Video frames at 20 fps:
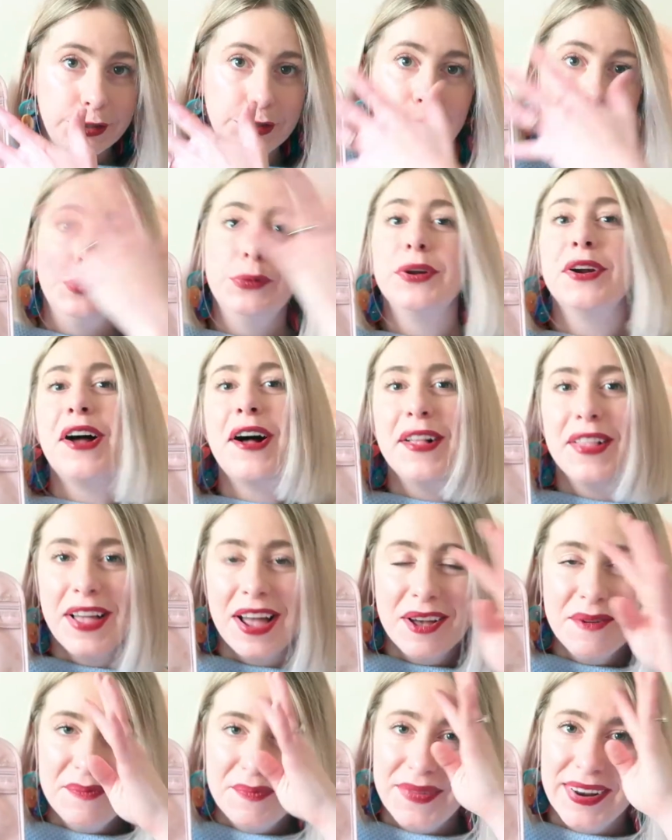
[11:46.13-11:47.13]
do it all
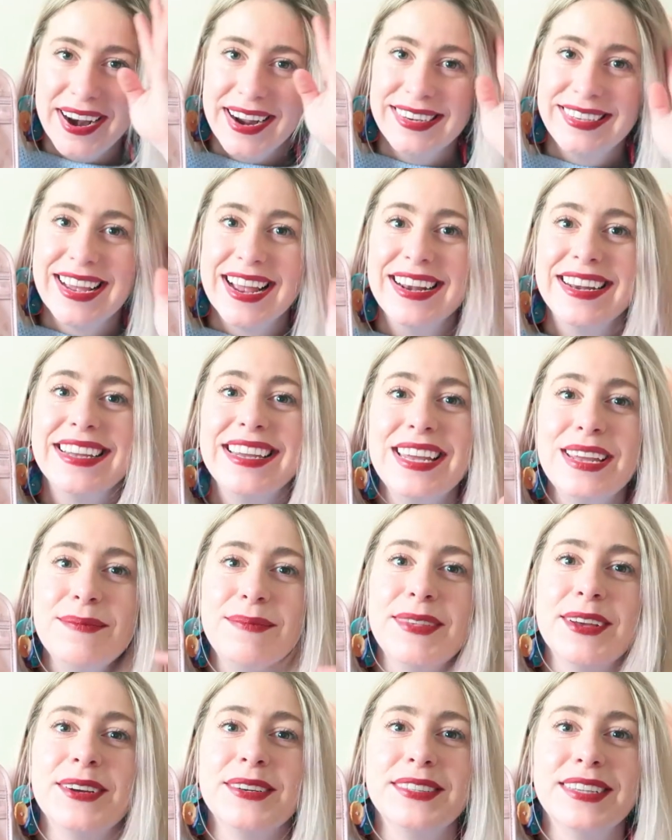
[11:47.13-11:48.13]
up, but I tend to
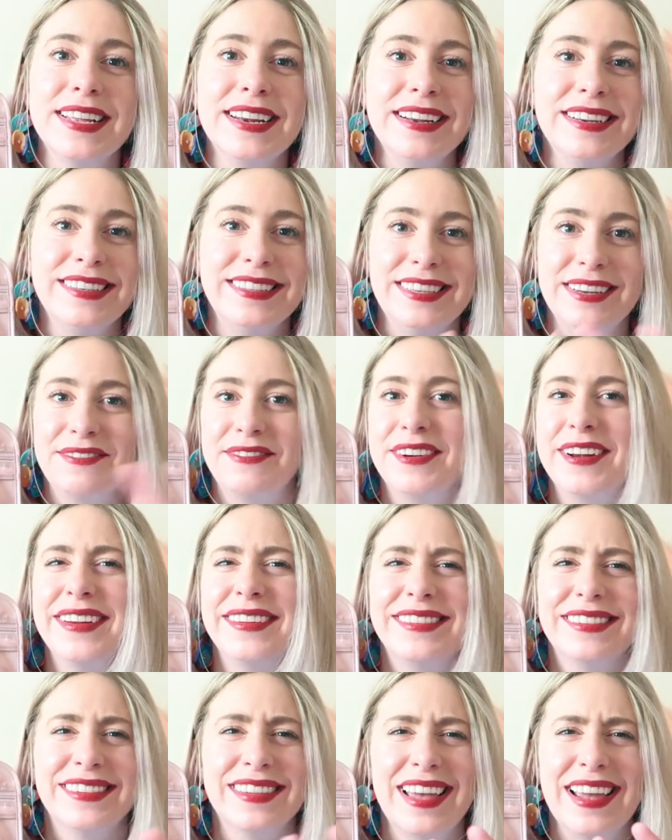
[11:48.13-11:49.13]
keep those in a
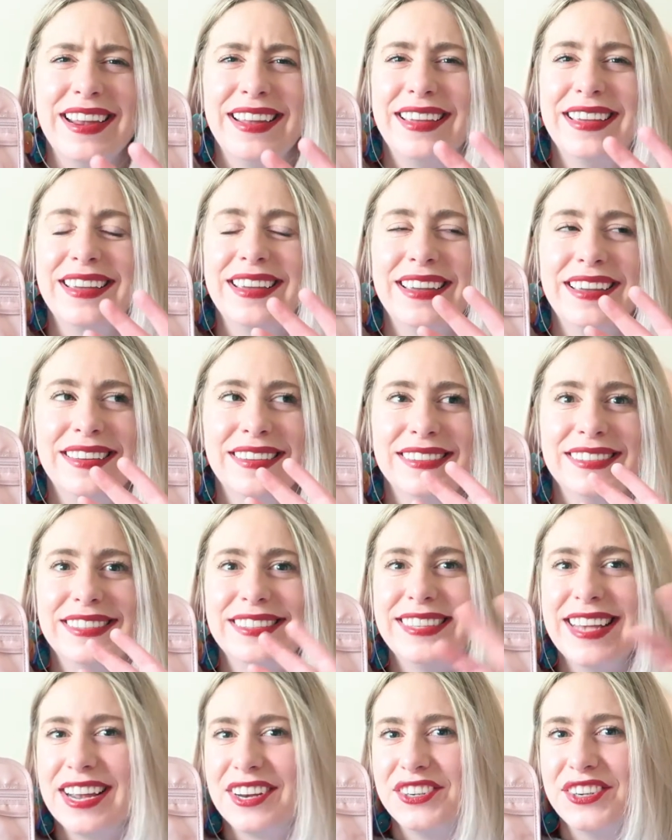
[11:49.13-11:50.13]
different like
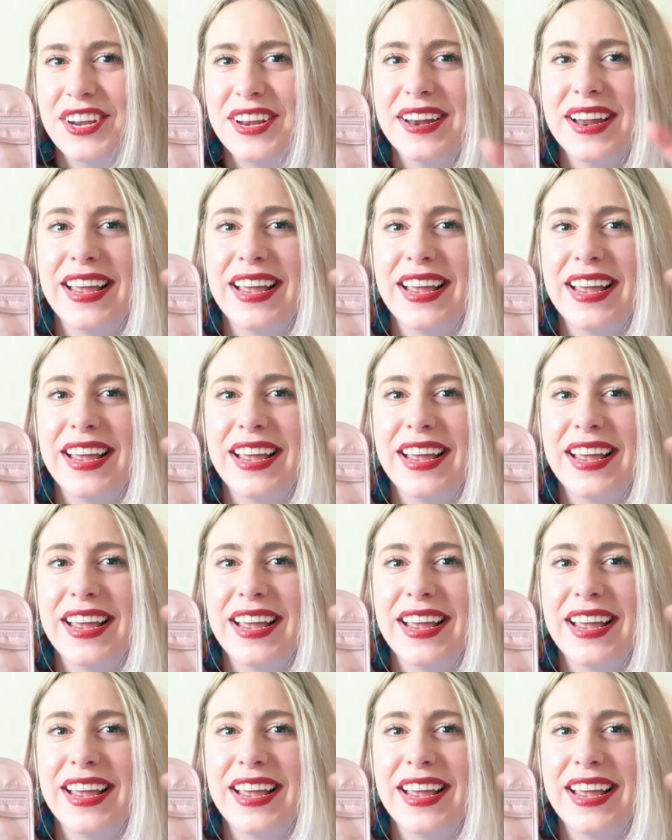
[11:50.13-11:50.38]
section.